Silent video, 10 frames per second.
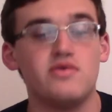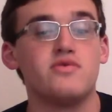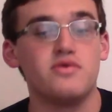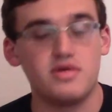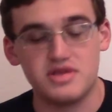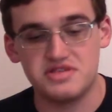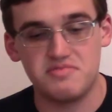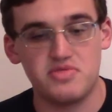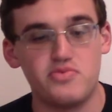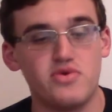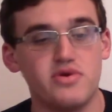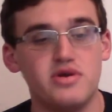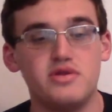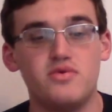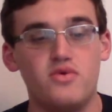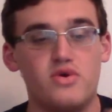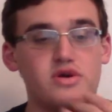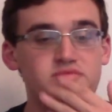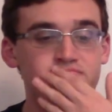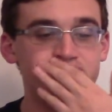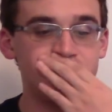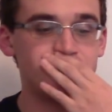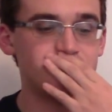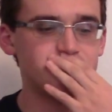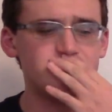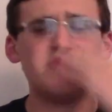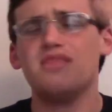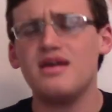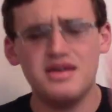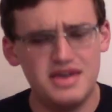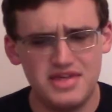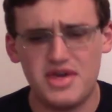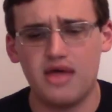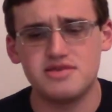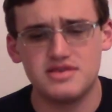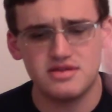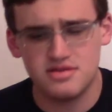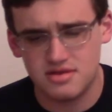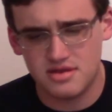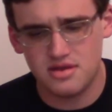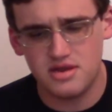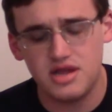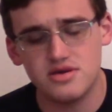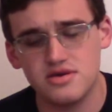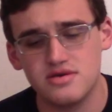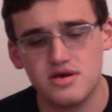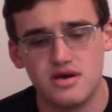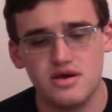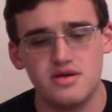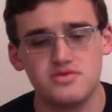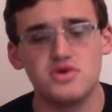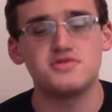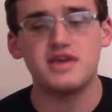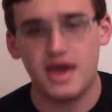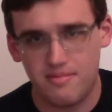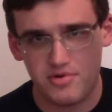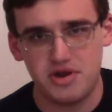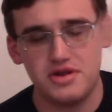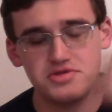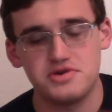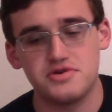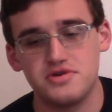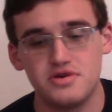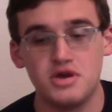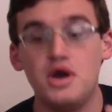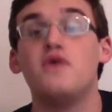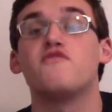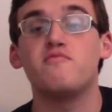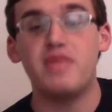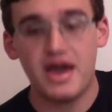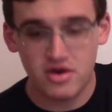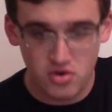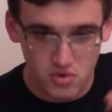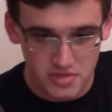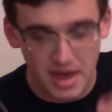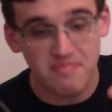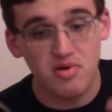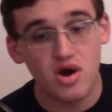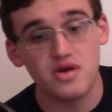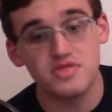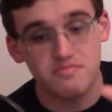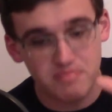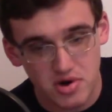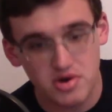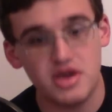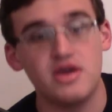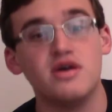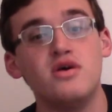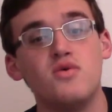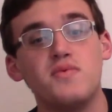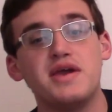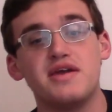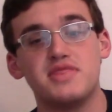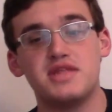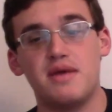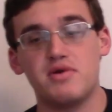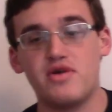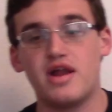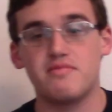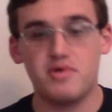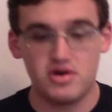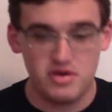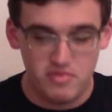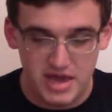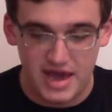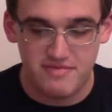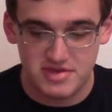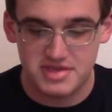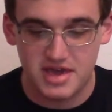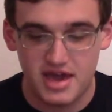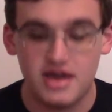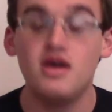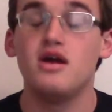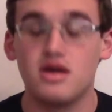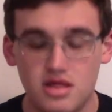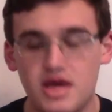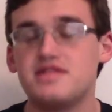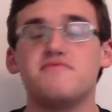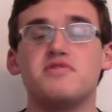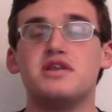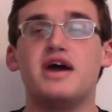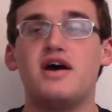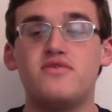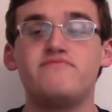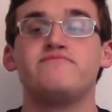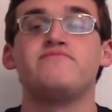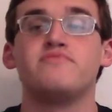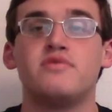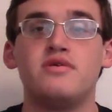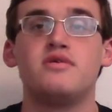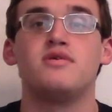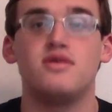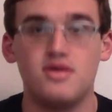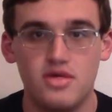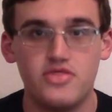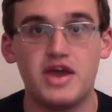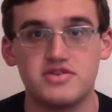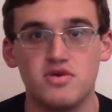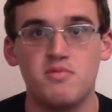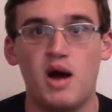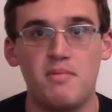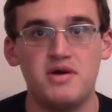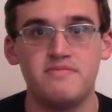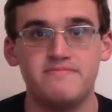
or Elizabeth Warren or Keith Ellison, Tulsi Gabbard, Nina Turner, from that part, the Bernie wing of the Democratic Party, we have to say collectively now, thanks, Obama.